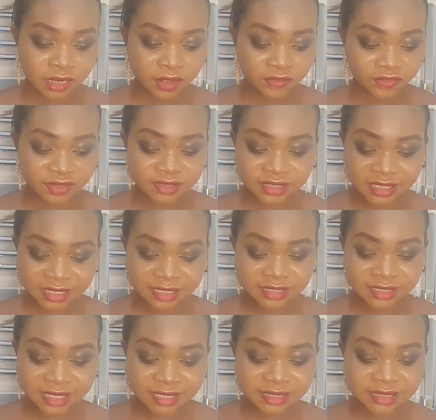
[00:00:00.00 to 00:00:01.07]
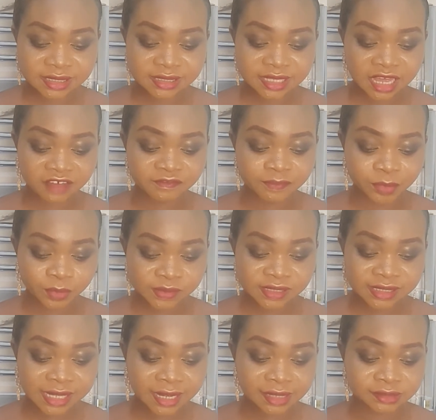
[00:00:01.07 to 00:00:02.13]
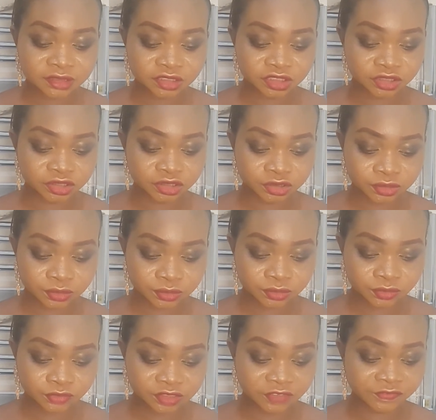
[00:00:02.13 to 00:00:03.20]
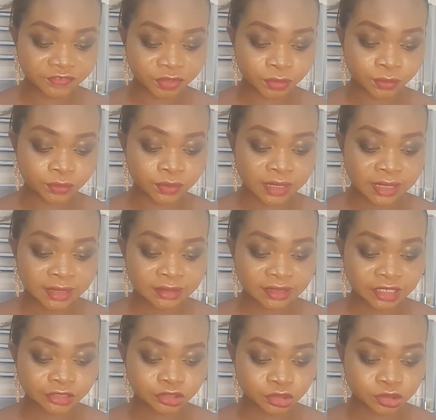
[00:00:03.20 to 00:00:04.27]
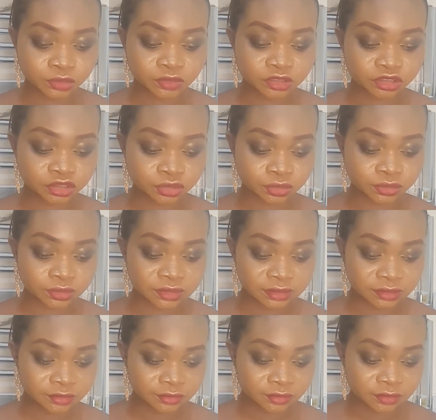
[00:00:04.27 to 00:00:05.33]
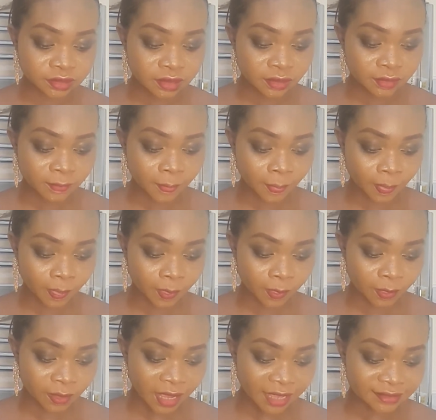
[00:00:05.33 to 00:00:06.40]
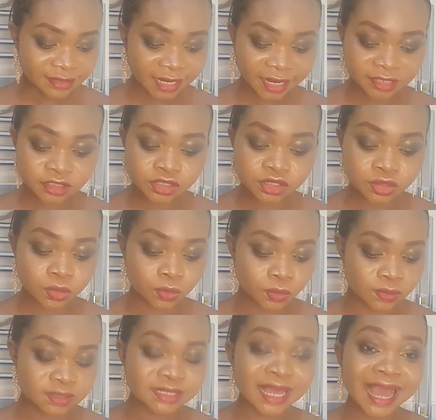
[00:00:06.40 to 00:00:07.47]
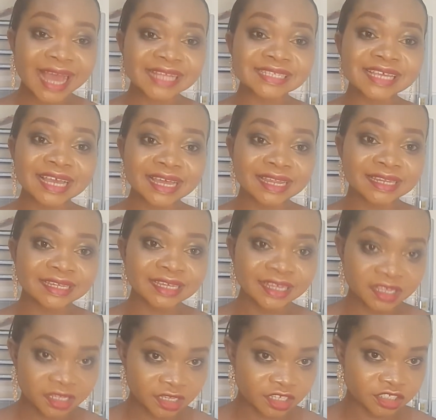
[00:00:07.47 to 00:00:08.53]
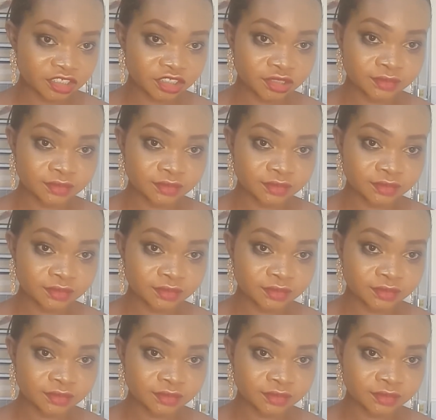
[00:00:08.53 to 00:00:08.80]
These instances have bolstered the view that children should attend schools at early age.